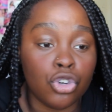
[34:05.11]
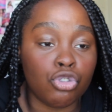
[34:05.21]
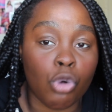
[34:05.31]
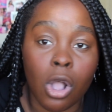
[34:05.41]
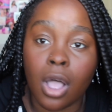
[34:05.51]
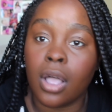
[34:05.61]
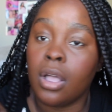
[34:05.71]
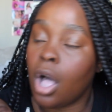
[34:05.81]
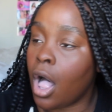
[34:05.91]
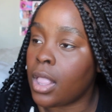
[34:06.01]
draw
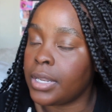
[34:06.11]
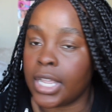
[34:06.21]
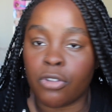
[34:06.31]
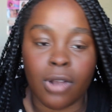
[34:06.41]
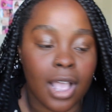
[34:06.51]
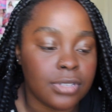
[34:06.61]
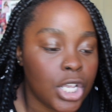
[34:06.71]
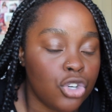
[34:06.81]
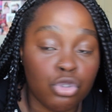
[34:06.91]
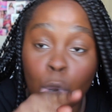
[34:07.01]
holiday crafts,
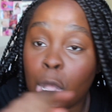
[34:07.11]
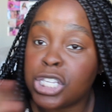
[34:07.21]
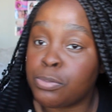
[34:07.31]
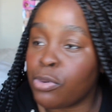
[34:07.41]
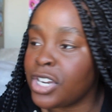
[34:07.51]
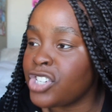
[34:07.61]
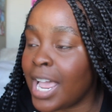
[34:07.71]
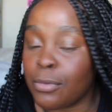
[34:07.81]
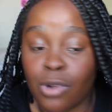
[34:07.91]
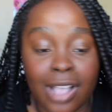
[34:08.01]
draw
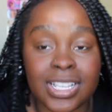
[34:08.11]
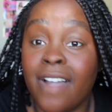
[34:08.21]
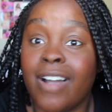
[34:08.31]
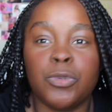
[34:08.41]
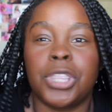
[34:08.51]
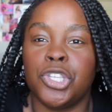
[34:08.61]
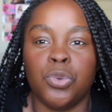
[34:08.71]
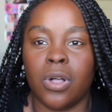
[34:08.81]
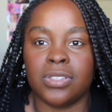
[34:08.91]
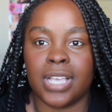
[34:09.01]
springtime crafts. That's what they
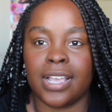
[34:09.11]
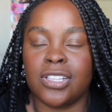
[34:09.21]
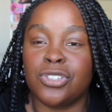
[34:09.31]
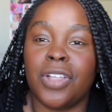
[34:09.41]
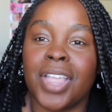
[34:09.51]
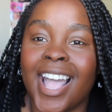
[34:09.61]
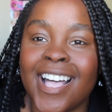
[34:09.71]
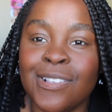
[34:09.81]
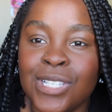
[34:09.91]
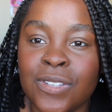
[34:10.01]
do all day, because there's nothing
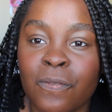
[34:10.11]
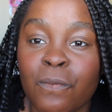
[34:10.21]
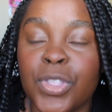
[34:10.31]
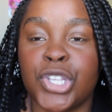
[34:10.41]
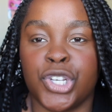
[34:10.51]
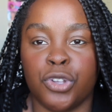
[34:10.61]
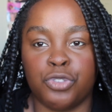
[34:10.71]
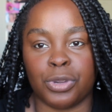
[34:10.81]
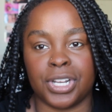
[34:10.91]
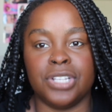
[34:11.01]
else for the
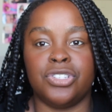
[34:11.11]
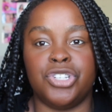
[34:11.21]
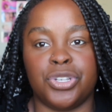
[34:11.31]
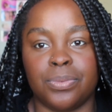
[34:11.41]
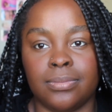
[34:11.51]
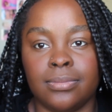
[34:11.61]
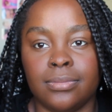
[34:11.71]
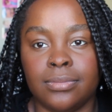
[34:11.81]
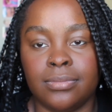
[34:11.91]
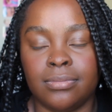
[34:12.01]
children to do.
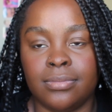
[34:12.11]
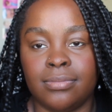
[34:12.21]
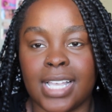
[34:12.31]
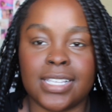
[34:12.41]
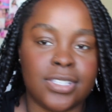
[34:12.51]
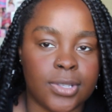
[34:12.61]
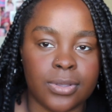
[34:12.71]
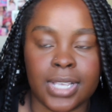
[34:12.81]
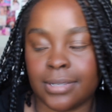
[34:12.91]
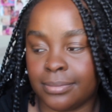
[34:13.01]
It's
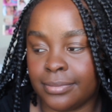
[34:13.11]
insulting.